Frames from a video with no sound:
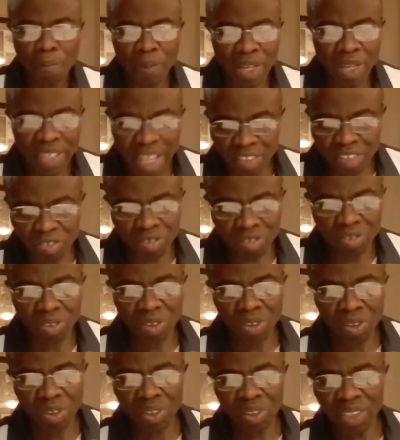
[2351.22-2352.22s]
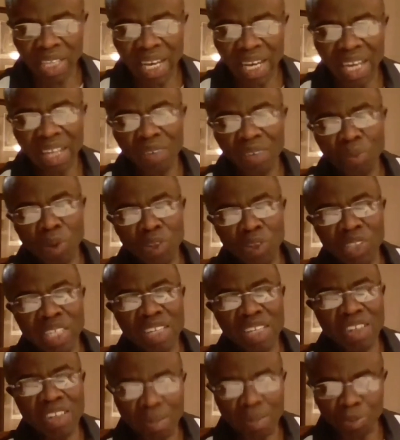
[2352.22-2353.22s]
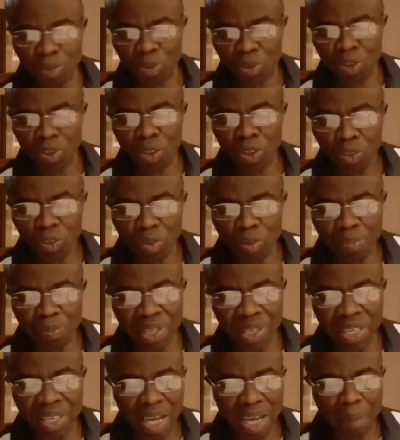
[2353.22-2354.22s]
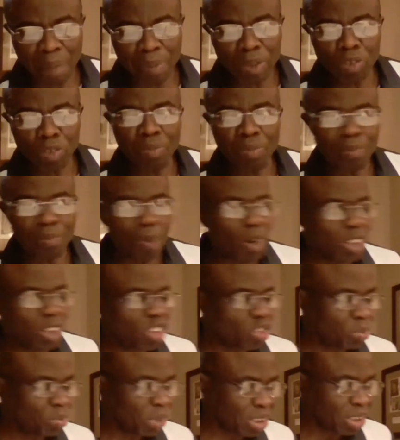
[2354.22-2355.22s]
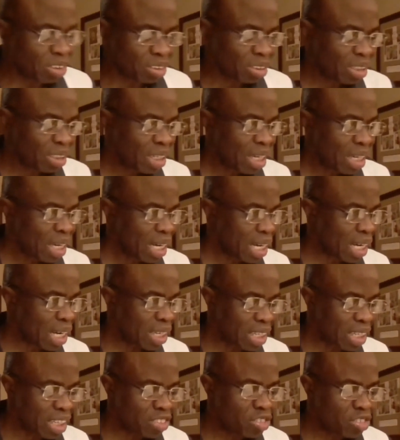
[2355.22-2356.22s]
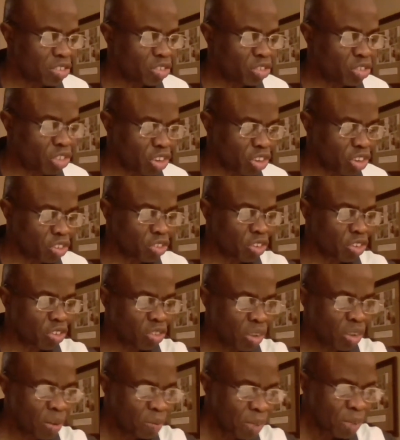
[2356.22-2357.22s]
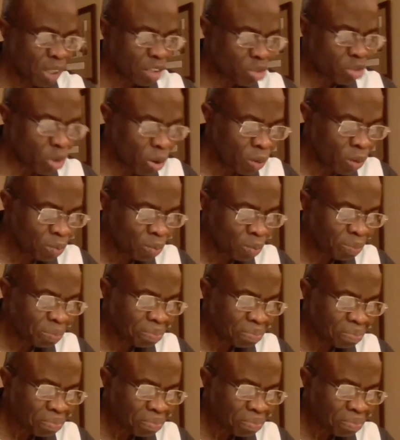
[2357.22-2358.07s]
And that's their, what they gripped to be capital punishment against Jesus. And so